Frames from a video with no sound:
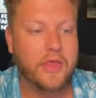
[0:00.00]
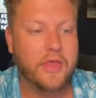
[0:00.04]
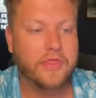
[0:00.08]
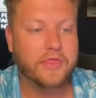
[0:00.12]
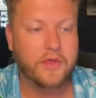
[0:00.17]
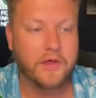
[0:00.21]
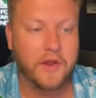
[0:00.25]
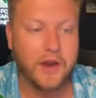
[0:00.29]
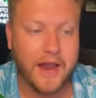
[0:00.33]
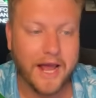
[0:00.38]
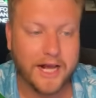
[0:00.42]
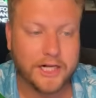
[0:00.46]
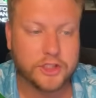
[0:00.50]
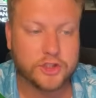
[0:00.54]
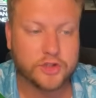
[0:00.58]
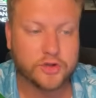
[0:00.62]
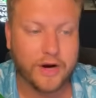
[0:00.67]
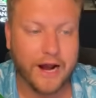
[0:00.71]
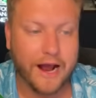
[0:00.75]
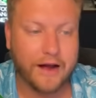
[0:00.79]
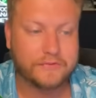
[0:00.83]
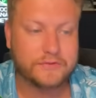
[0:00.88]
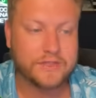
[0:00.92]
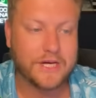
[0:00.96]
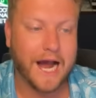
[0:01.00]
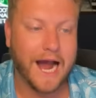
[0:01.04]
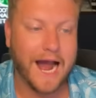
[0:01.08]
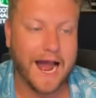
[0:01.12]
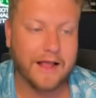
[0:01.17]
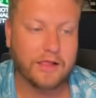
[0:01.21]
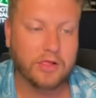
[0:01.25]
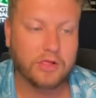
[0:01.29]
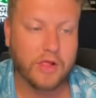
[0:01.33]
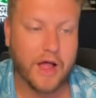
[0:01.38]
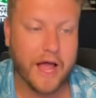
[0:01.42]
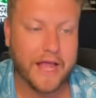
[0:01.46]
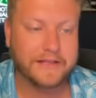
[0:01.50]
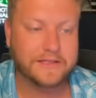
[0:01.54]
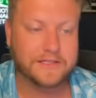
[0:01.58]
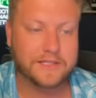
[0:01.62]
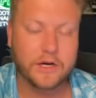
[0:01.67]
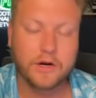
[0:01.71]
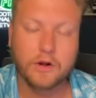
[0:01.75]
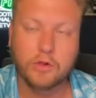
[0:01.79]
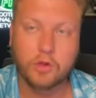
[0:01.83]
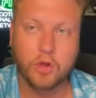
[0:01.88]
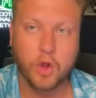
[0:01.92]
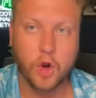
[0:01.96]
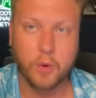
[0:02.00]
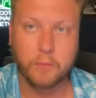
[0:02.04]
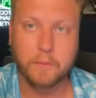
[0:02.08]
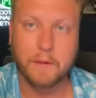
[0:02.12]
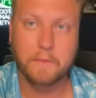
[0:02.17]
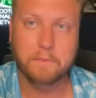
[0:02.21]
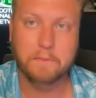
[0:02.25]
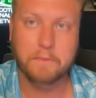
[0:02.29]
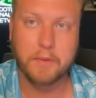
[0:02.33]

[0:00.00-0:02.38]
The next draft, I liked it a little bit